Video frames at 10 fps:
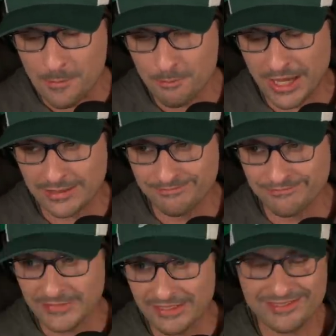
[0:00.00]
But,
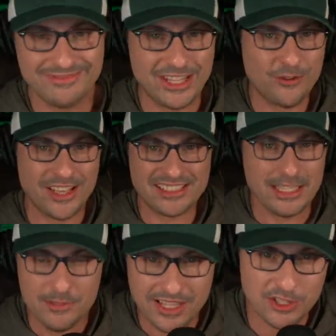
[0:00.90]
you know, that
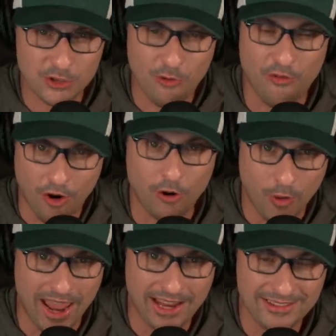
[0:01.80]
seems like so far
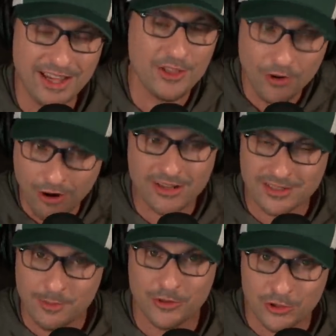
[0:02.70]
away. Now, there are
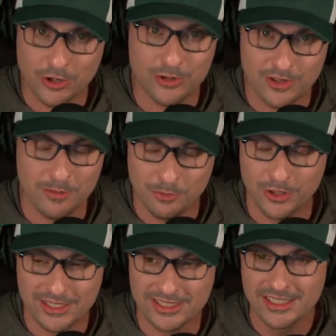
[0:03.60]
some other shows on the
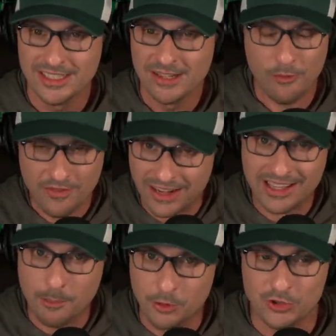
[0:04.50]
books. We've got a
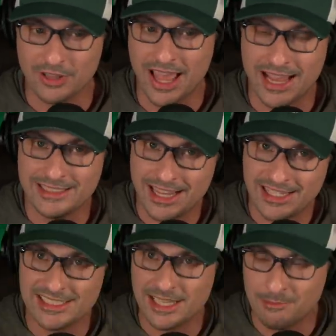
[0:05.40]
couple July
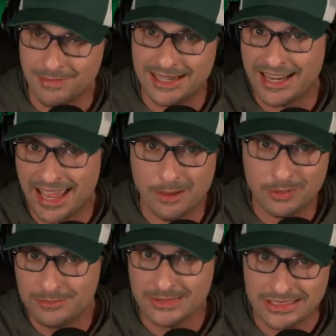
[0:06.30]
dates that might
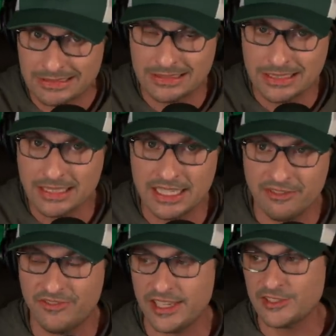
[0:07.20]
happen, but they're a little
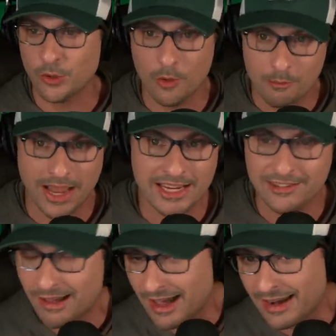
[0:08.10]
iffy. So it might
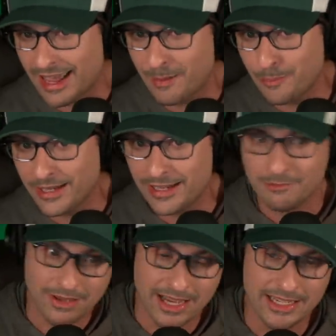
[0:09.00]
not happen.
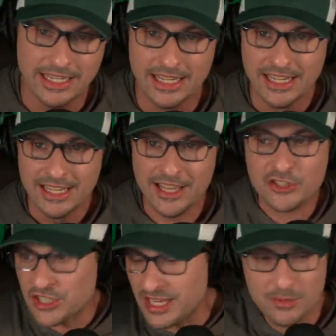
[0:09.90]
It might. That
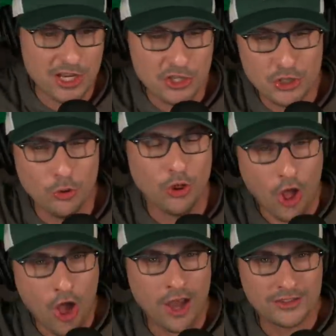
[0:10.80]
just seems like so
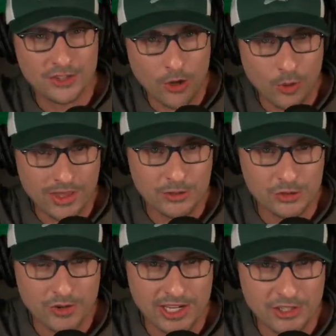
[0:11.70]
long to go without
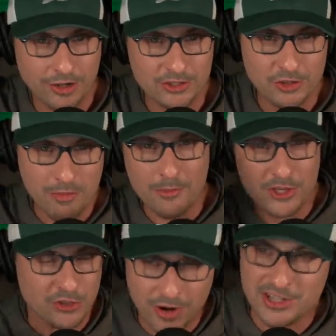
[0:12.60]
Strange Aeons. You remember
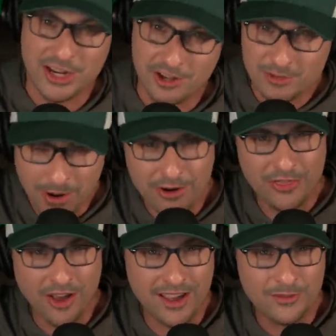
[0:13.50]
the Strange Aeons
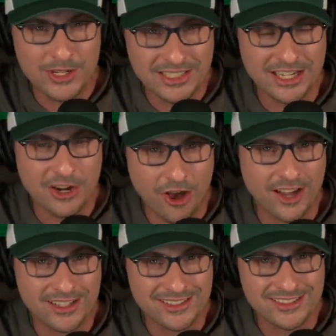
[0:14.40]
marathon we did in
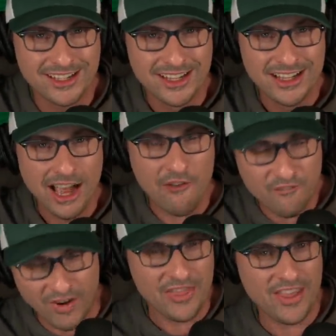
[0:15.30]
August? How
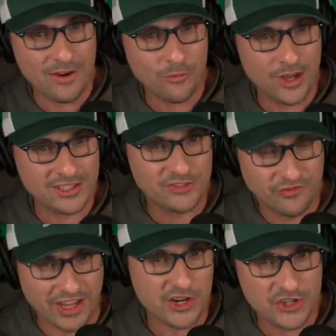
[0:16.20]
fun that was,
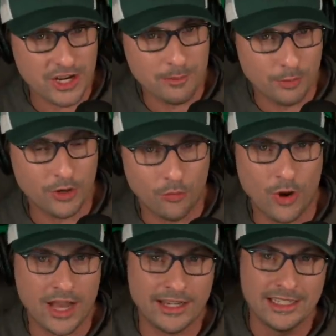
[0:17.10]
finishing book
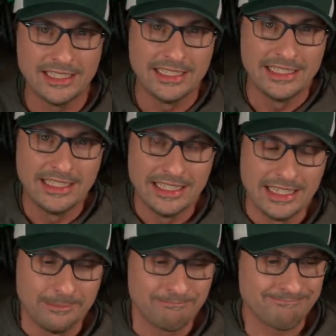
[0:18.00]
one.
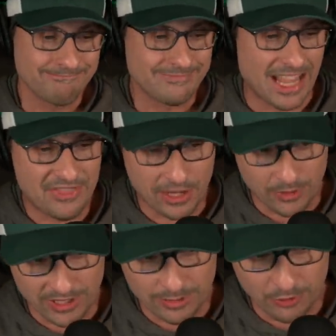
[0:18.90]
I think
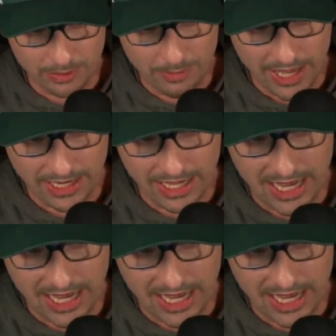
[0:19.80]
we need to bring it back.